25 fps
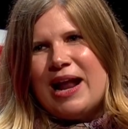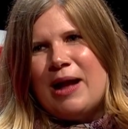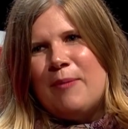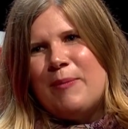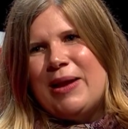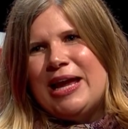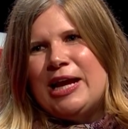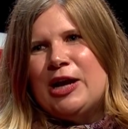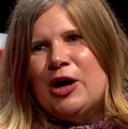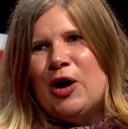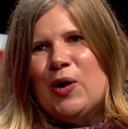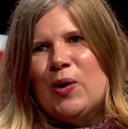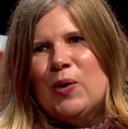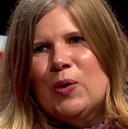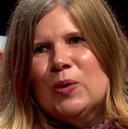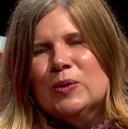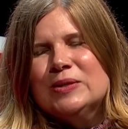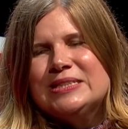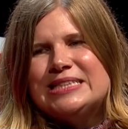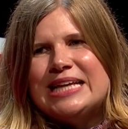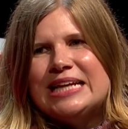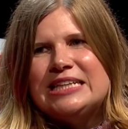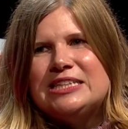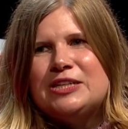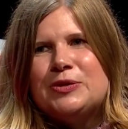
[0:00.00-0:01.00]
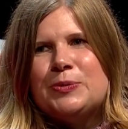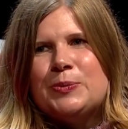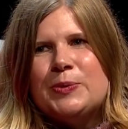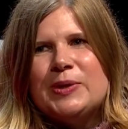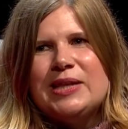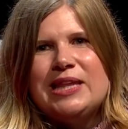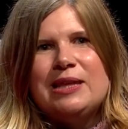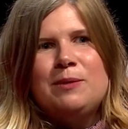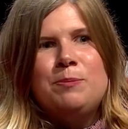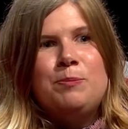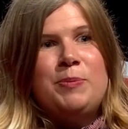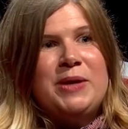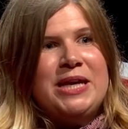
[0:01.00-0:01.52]
are my goals? That's a
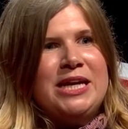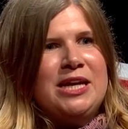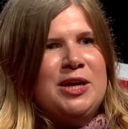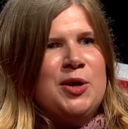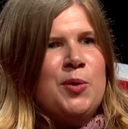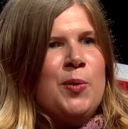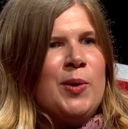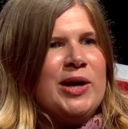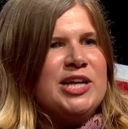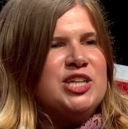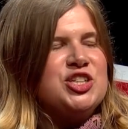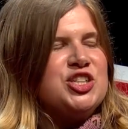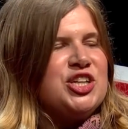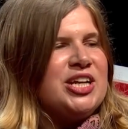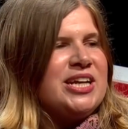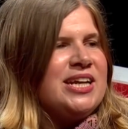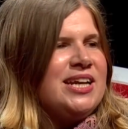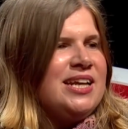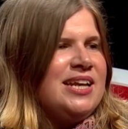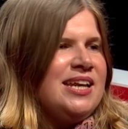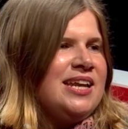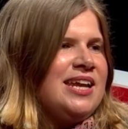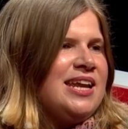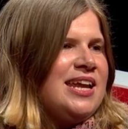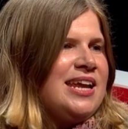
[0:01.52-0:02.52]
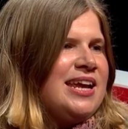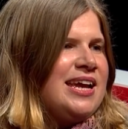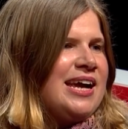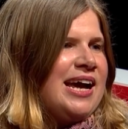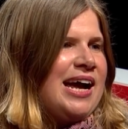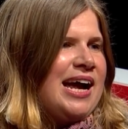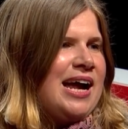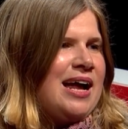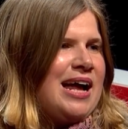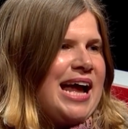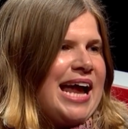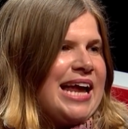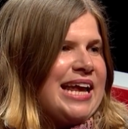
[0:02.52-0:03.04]
really big question.
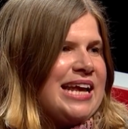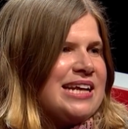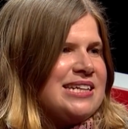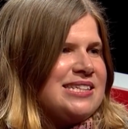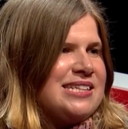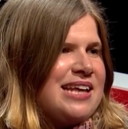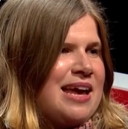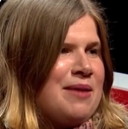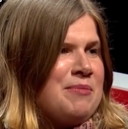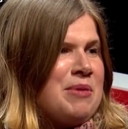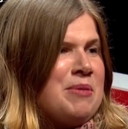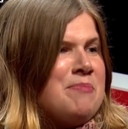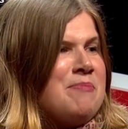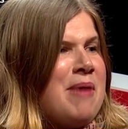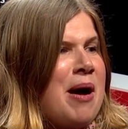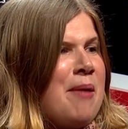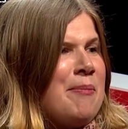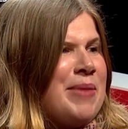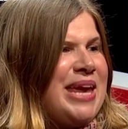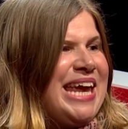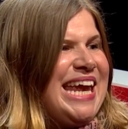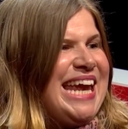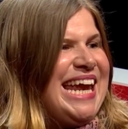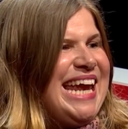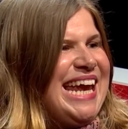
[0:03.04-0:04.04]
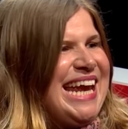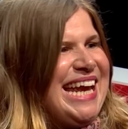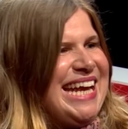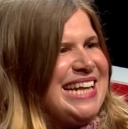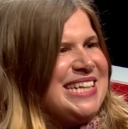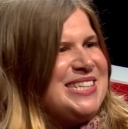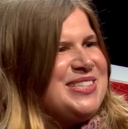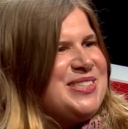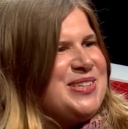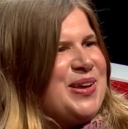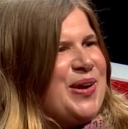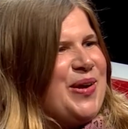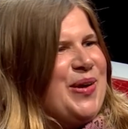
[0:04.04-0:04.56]
I guess I'm a mummy,
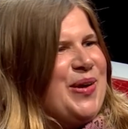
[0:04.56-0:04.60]
so